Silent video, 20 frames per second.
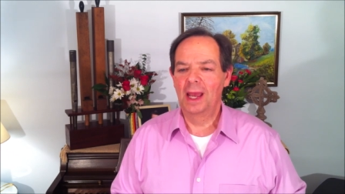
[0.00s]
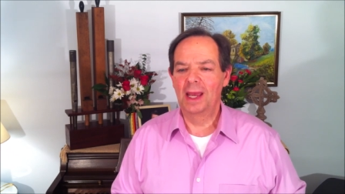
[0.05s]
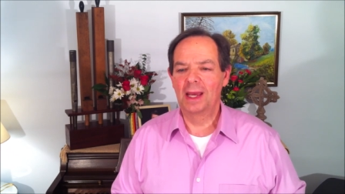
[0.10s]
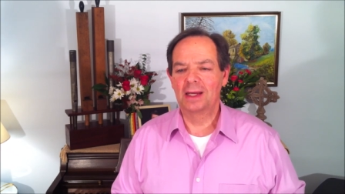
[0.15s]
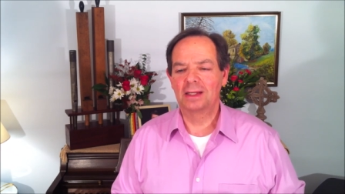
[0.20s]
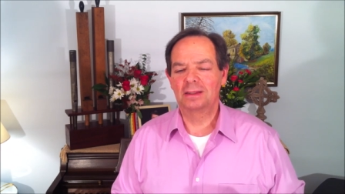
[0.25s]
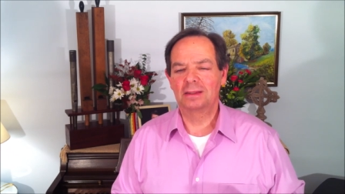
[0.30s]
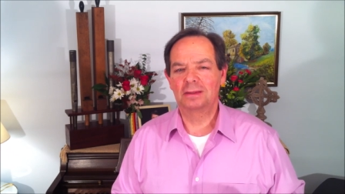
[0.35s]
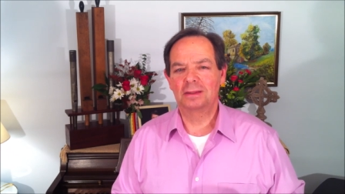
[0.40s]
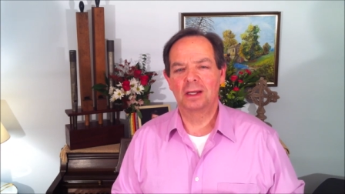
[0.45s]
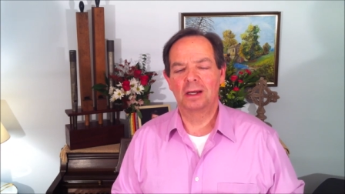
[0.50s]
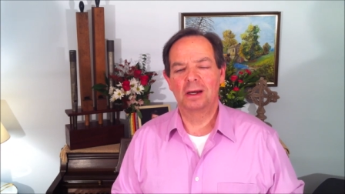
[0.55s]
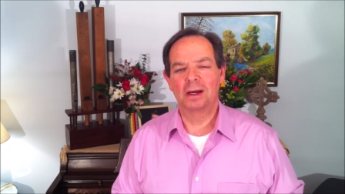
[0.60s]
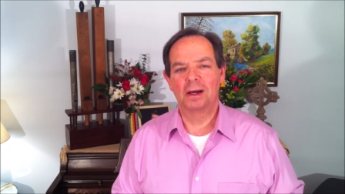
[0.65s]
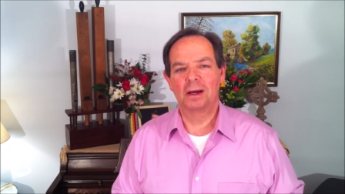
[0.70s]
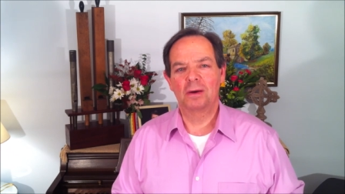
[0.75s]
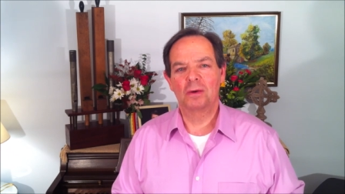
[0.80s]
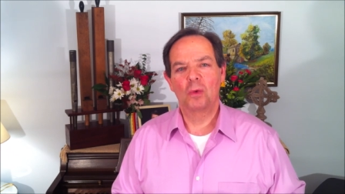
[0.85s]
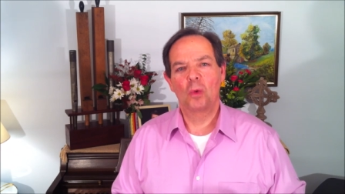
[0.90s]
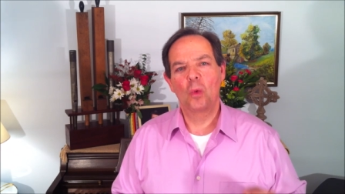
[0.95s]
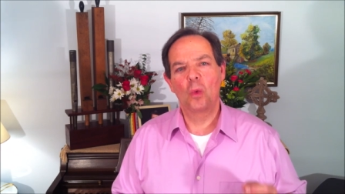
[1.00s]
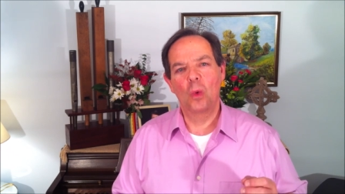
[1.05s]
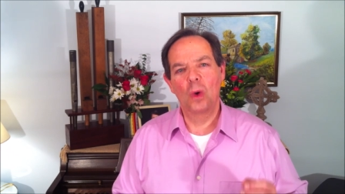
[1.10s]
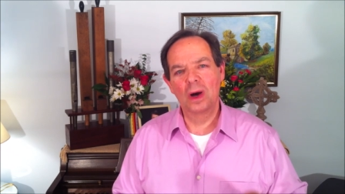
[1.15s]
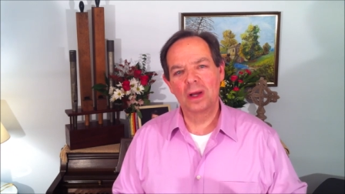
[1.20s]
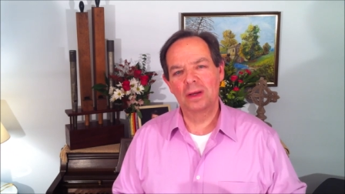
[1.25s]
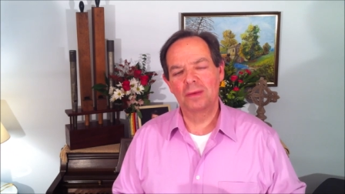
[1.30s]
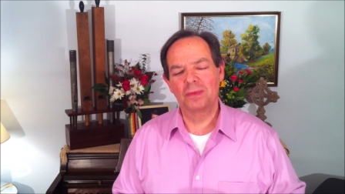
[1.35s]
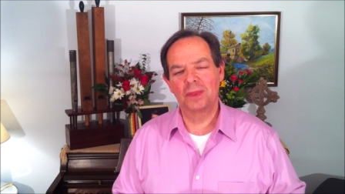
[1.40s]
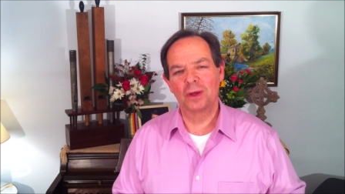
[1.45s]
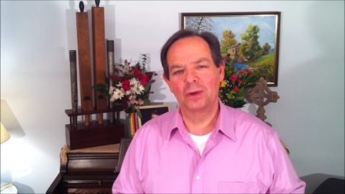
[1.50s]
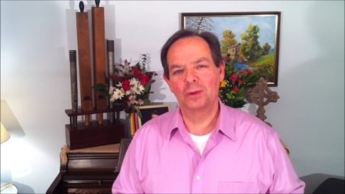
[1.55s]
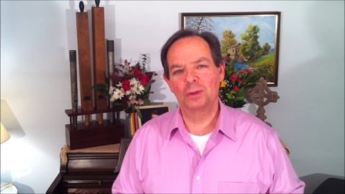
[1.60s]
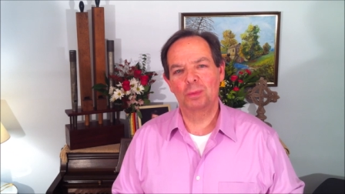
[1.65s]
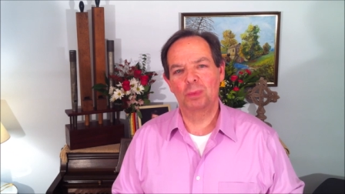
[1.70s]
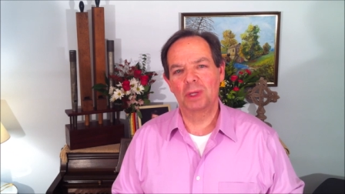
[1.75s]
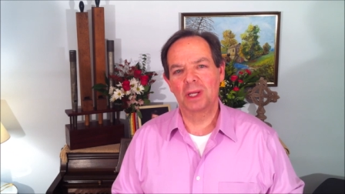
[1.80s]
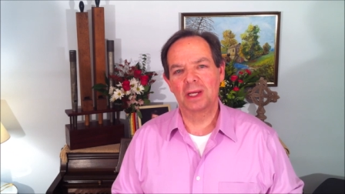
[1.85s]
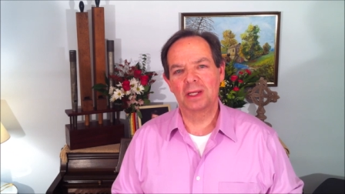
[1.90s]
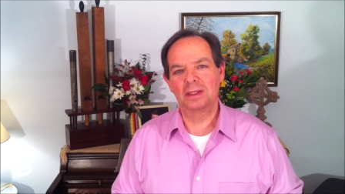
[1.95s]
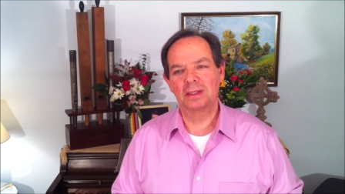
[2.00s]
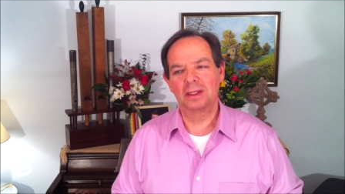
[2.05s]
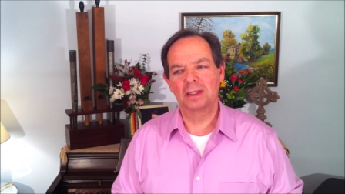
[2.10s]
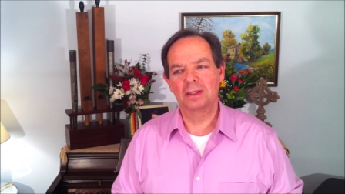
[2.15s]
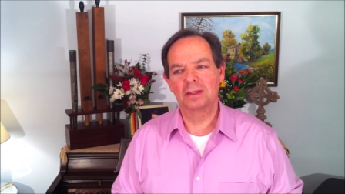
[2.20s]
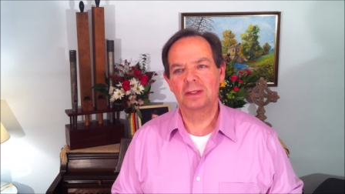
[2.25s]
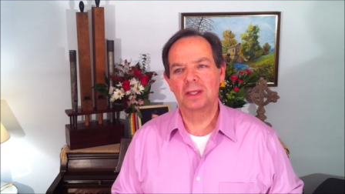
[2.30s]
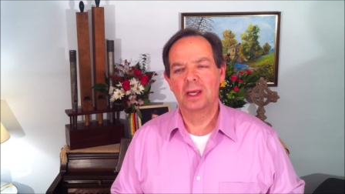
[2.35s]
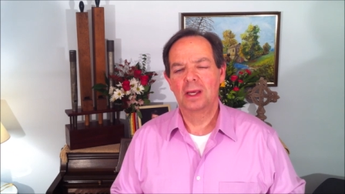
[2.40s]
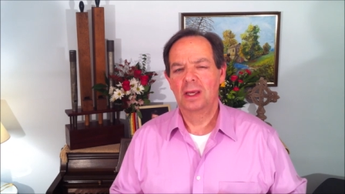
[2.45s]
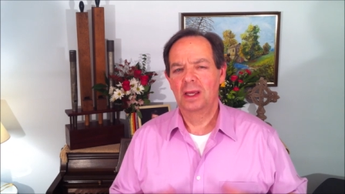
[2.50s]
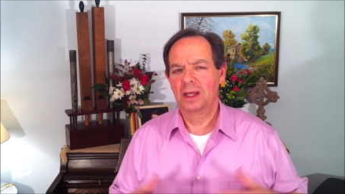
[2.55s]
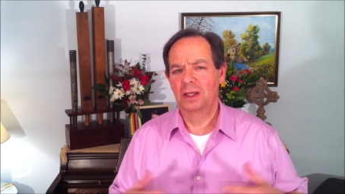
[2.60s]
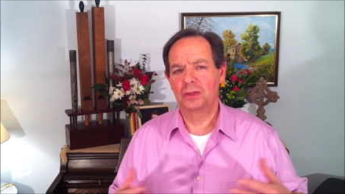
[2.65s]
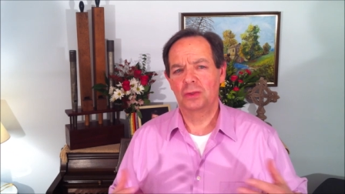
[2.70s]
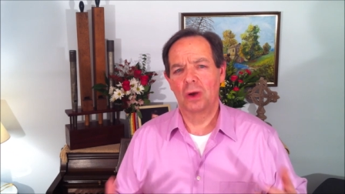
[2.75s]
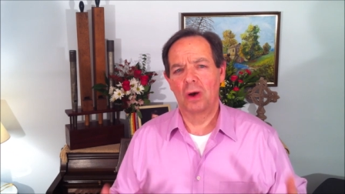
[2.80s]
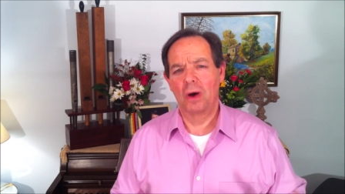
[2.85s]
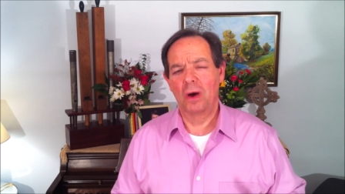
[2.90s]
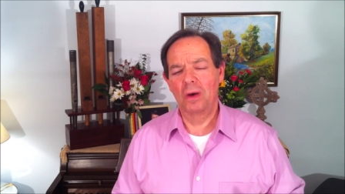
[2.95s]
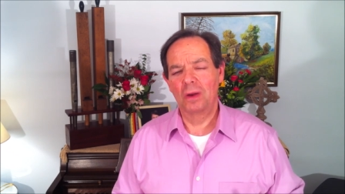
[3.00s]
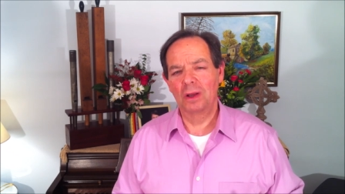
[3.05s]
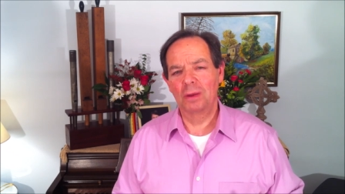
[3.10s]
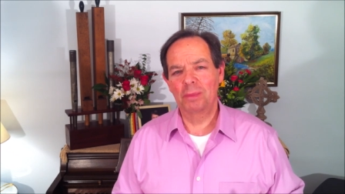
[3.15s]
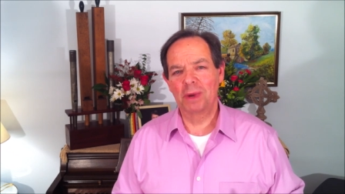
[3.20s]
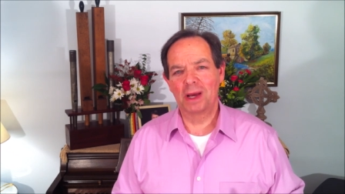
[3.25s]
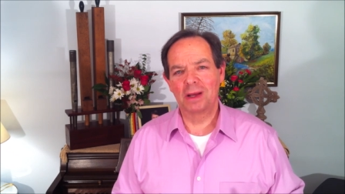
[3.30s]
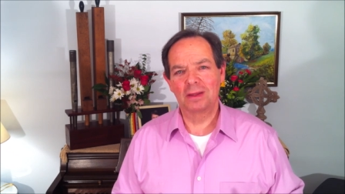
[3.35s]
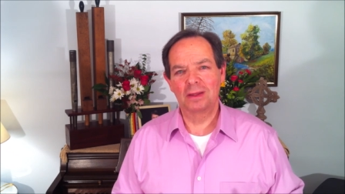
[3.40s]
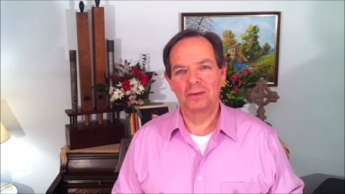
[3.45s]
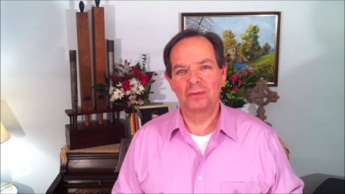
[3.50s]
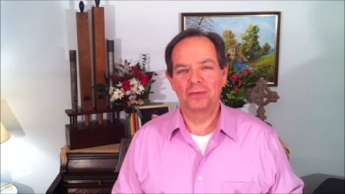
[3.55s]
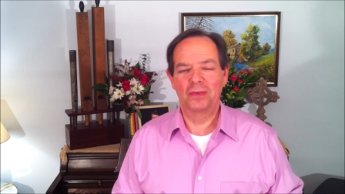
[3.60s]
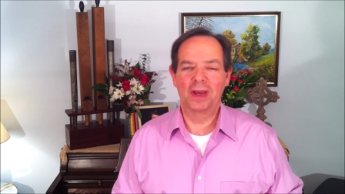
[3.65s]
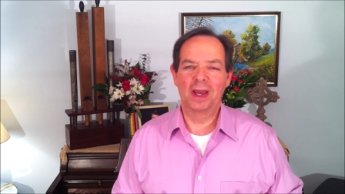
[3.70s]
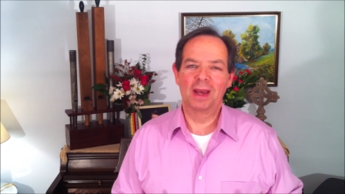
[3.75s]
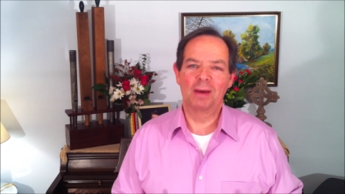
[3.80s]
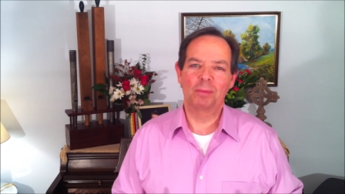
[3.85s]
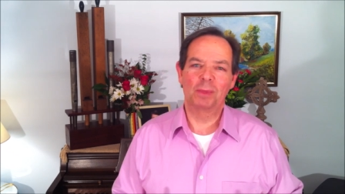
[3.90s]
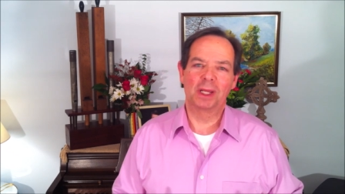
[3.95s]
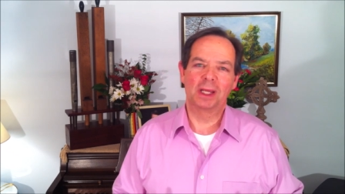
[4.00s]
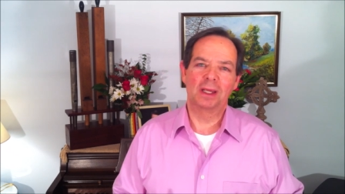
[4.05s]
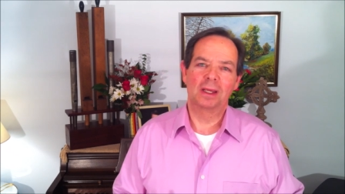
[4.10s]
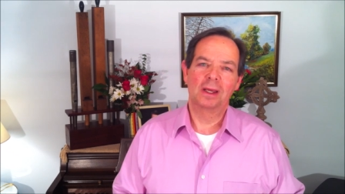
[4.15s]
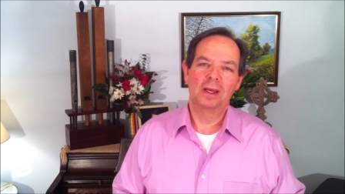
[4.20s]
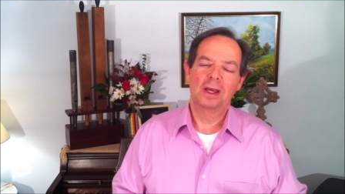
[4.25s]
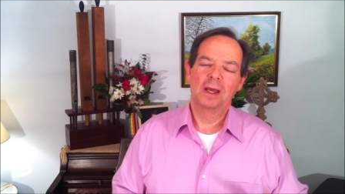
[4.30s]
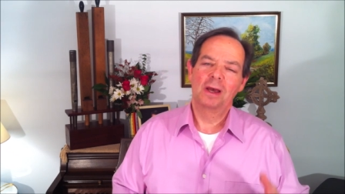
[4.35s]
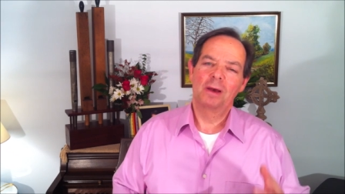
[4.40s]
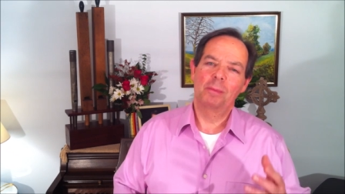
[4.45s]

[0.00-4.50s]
And one of those blessings is all about the family,